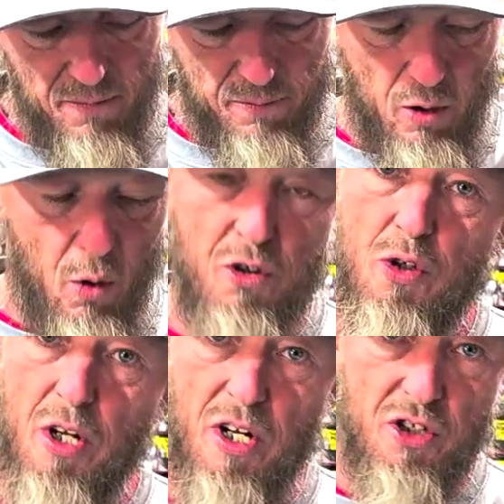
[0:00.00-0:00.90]
float, you
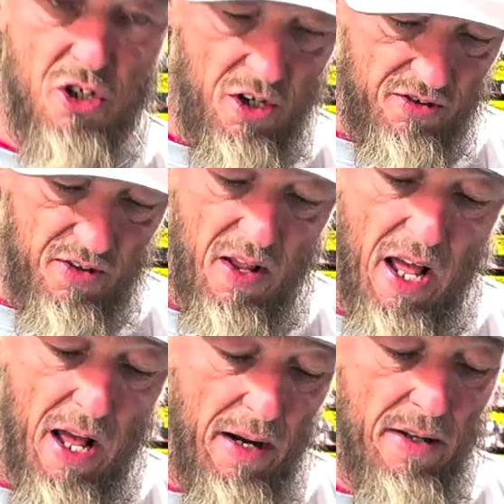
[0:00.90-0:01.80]
can adjust
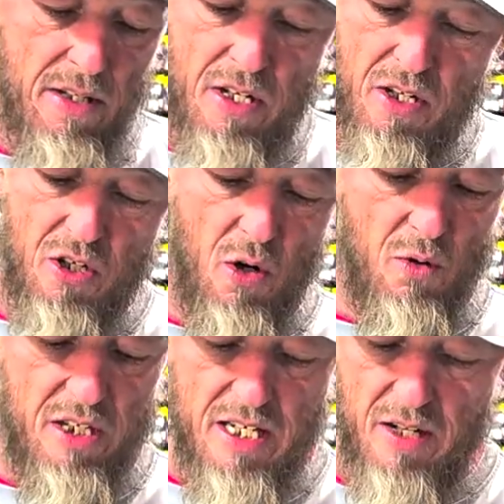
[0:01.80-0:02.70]
that,
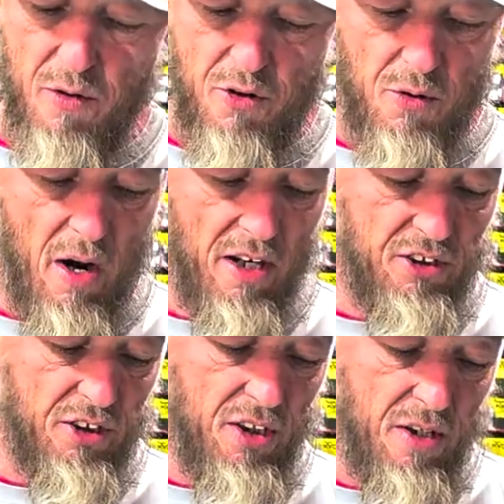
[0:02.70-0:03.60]
to either
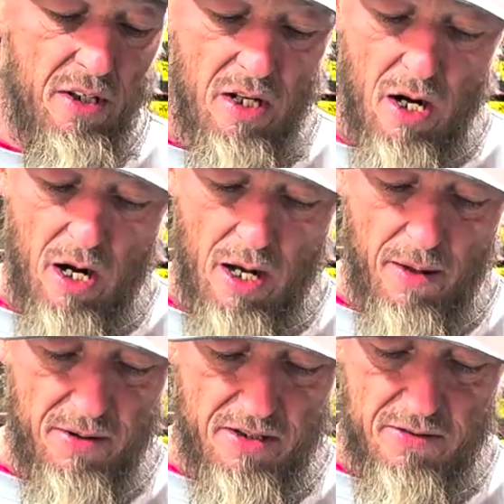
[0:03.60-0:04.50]
direction.
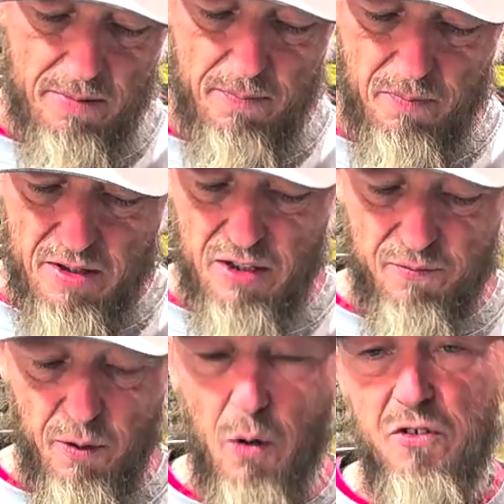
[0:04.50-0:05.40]
These
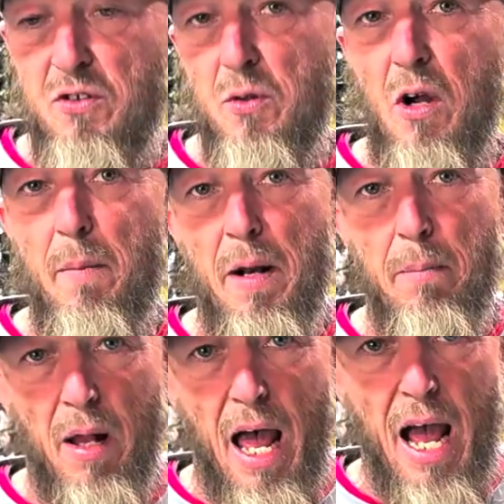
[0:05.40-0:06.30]
floats do come in a
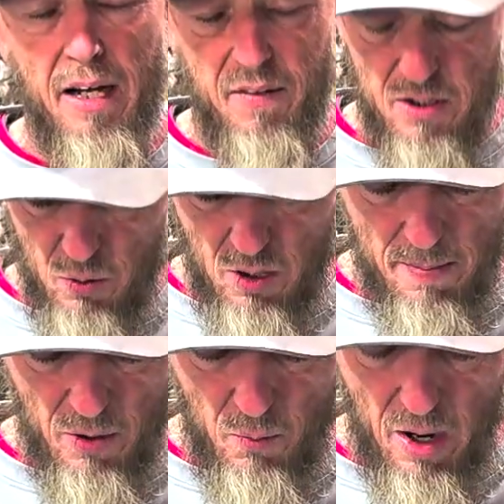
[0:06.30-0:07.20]
black. They do come
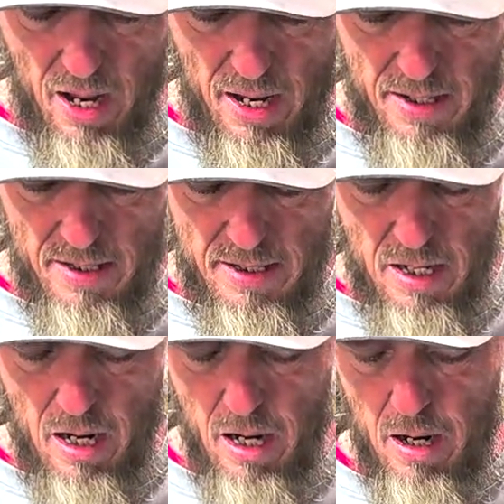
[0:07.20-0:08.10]
in a red.
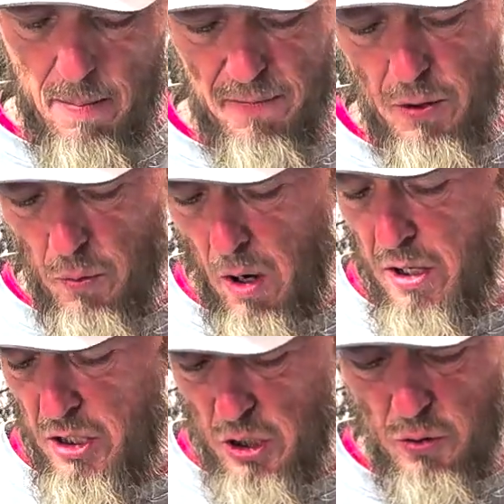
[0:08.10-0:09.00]
If you're
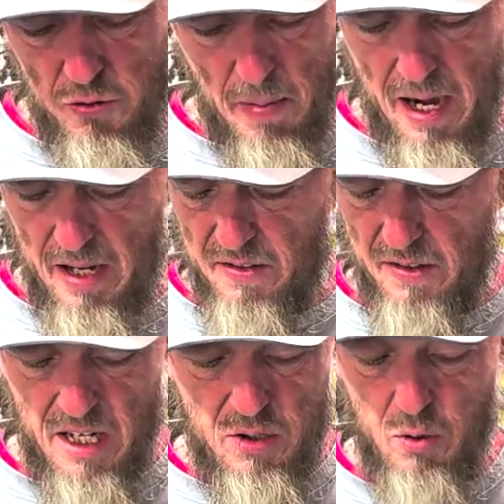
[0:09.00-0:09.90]
running huge baits,
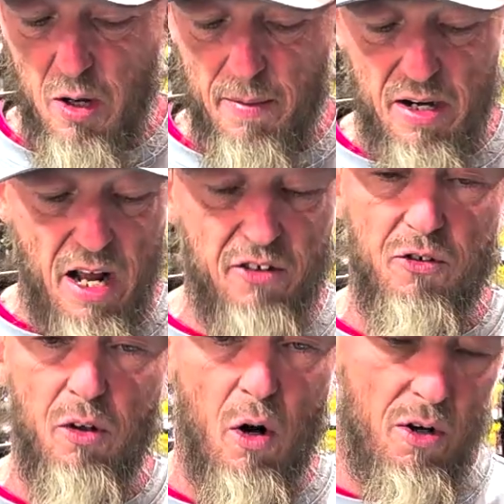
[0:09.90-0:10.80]
they do come in an
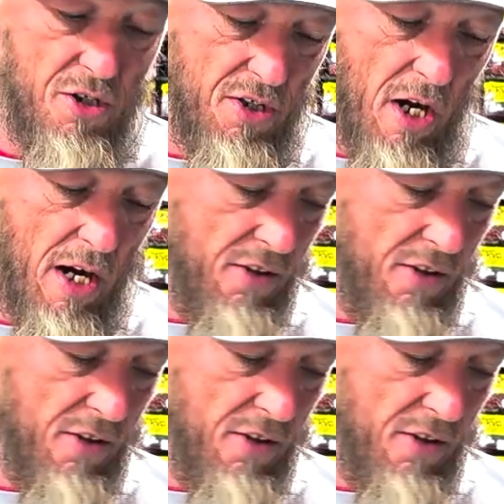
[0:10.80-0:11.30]
extra large size,